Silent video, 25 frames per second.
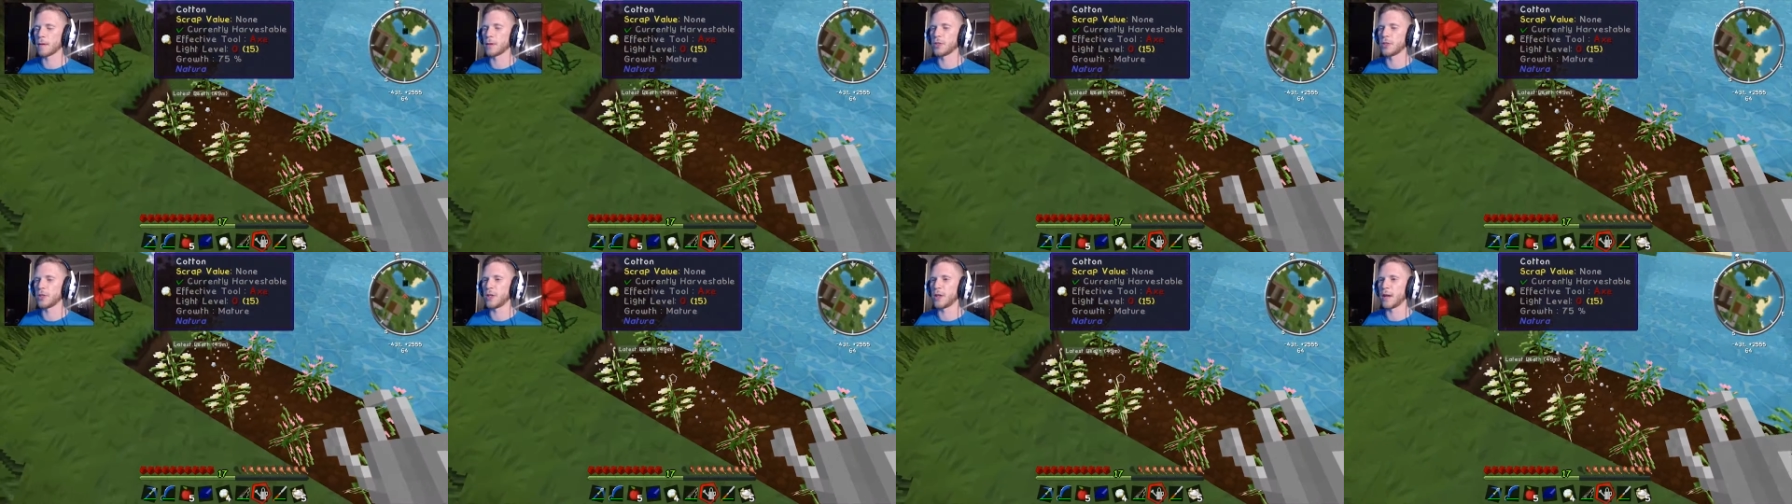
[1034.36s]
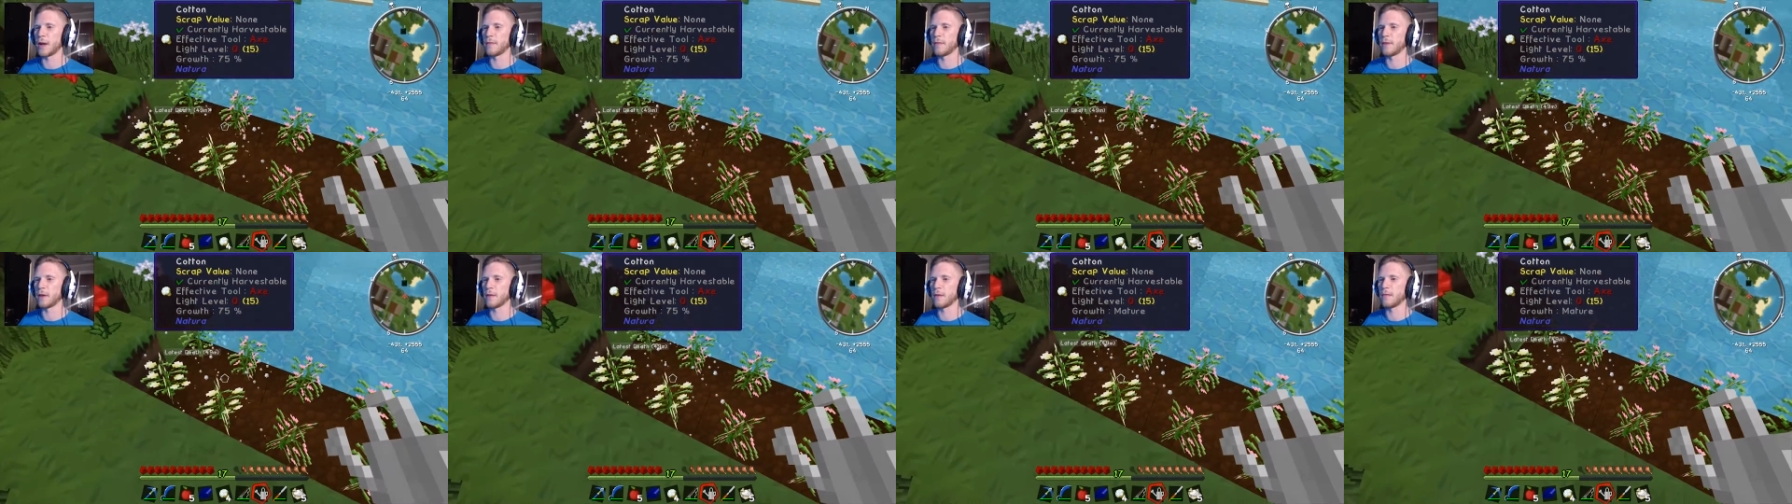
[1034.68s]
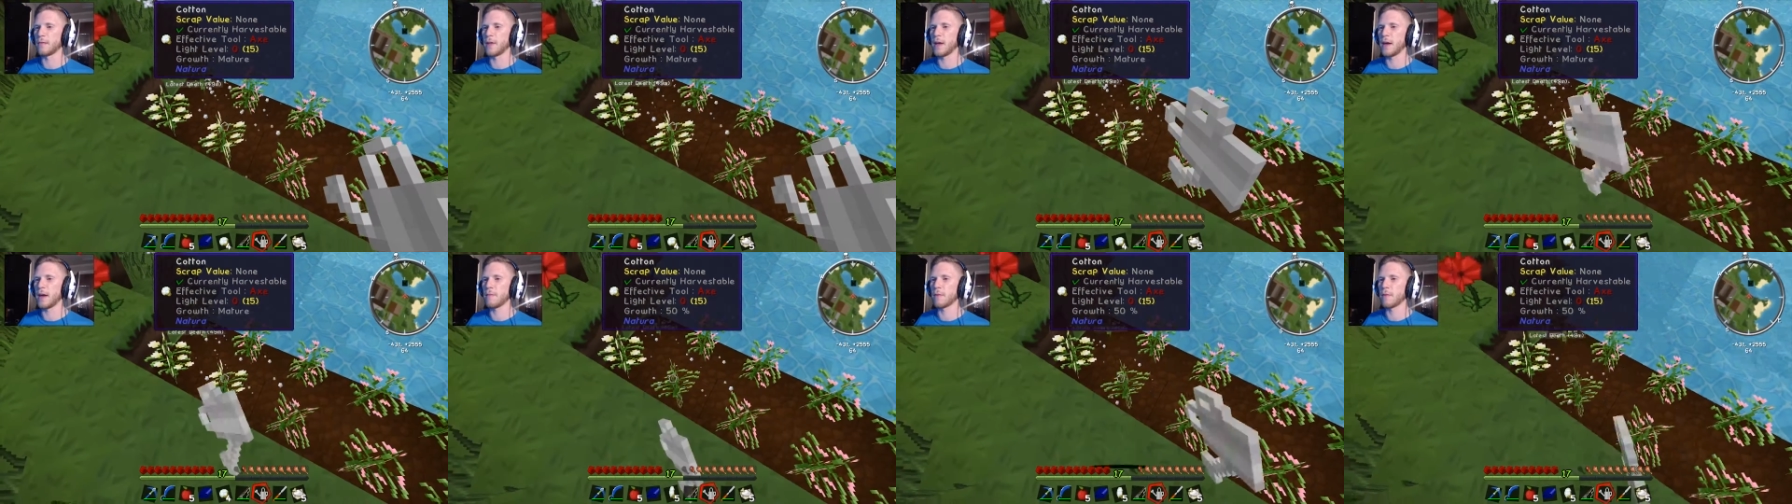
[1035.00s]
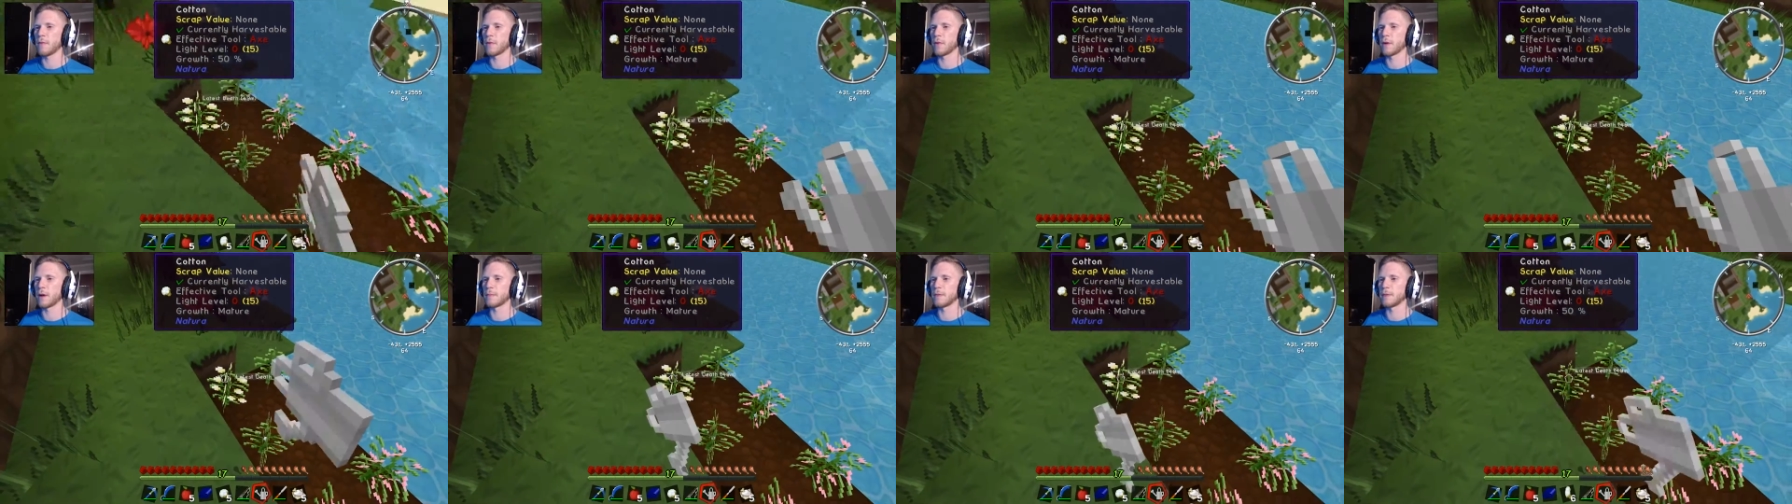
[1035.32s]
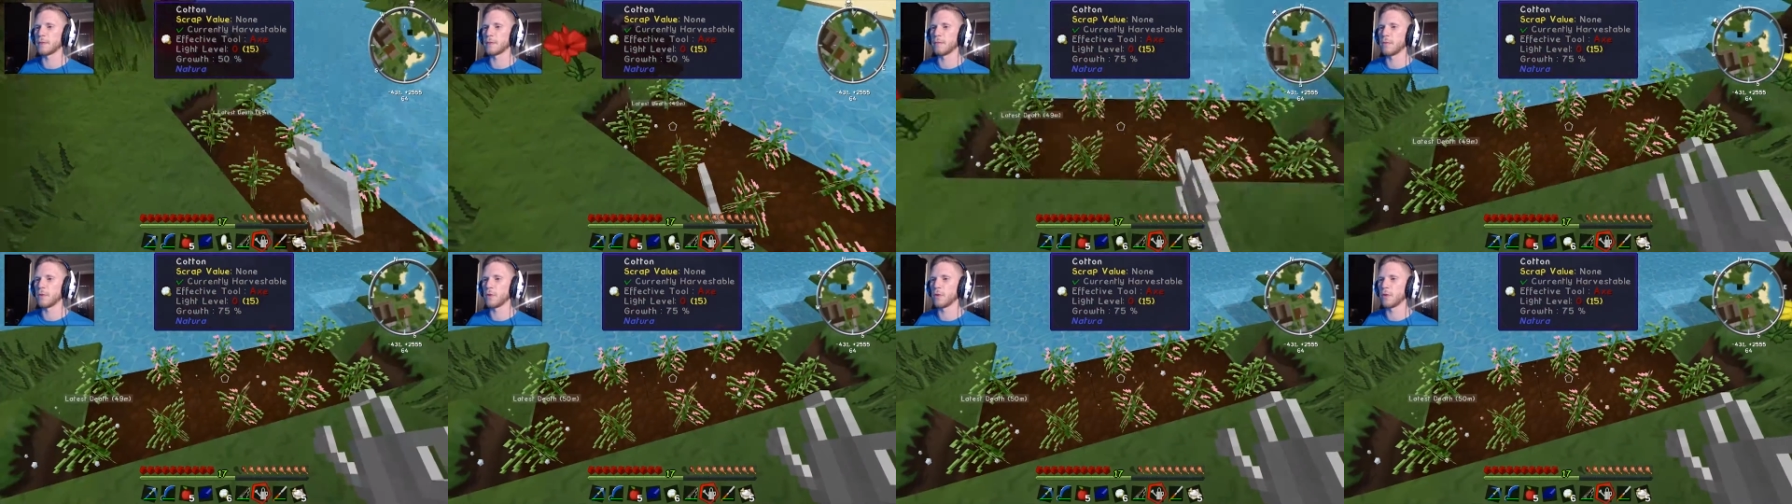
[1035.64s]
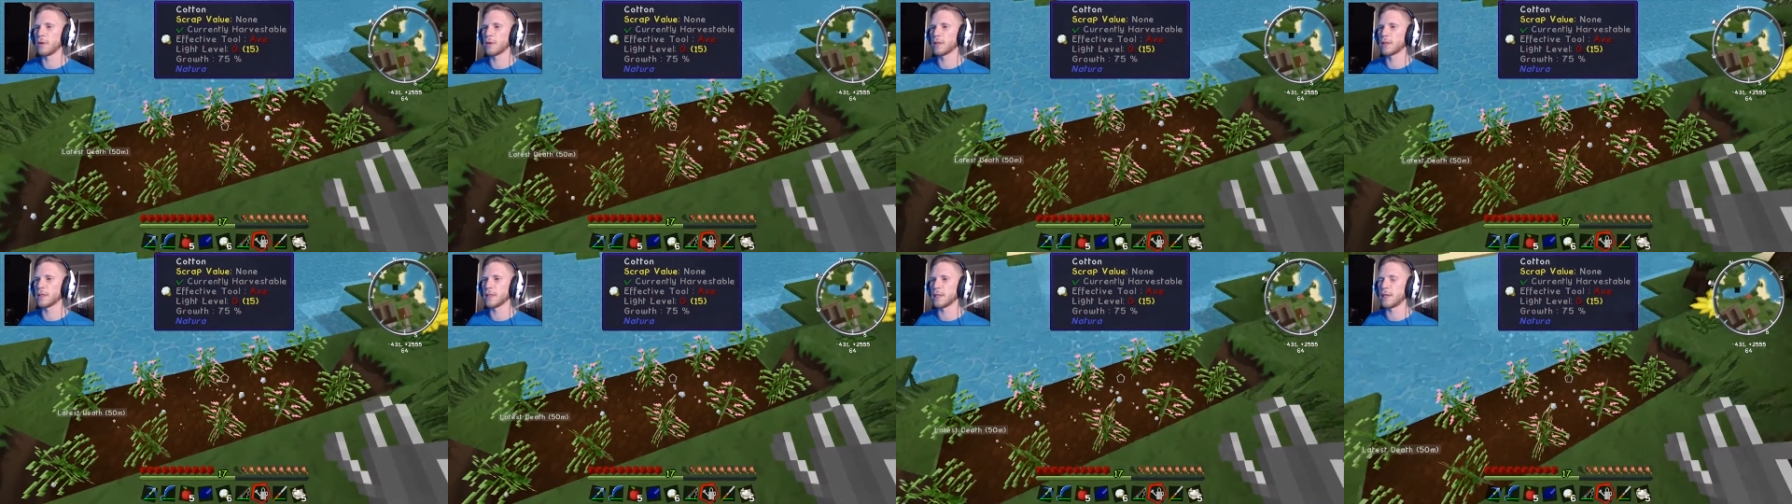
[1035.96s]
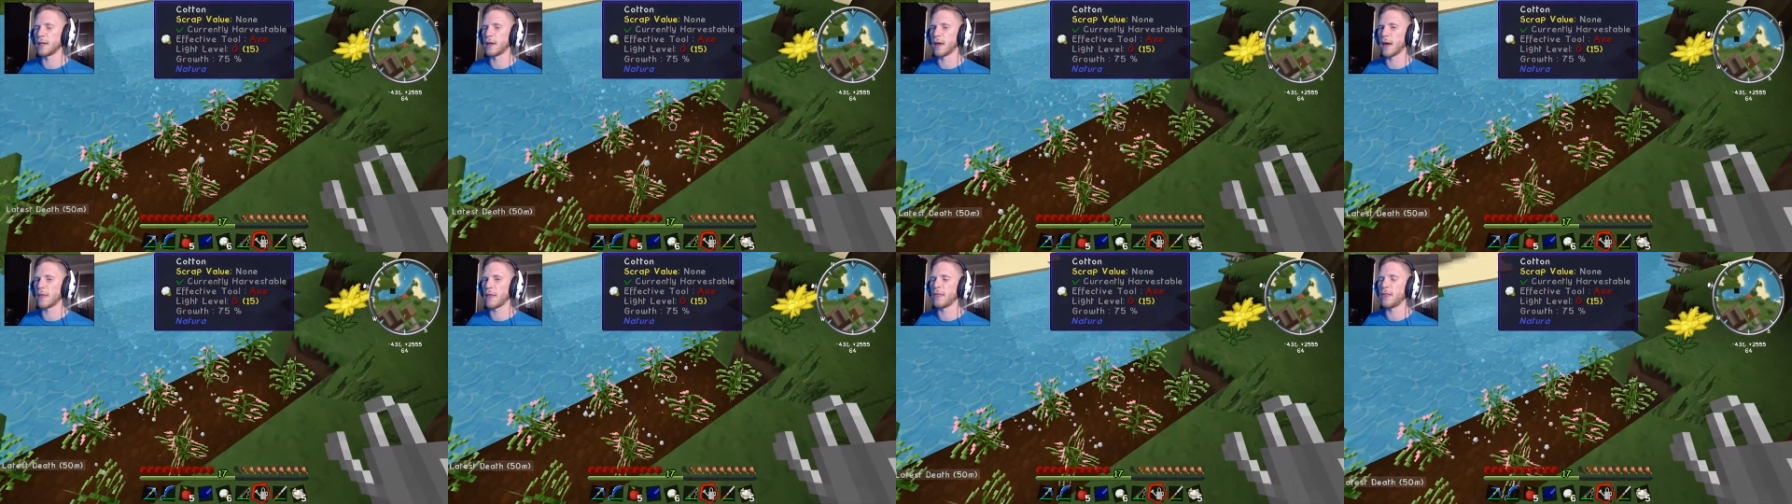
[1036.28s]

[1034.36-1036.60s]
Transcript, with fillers: Should have enough now, but we're will gonna have some more, because I,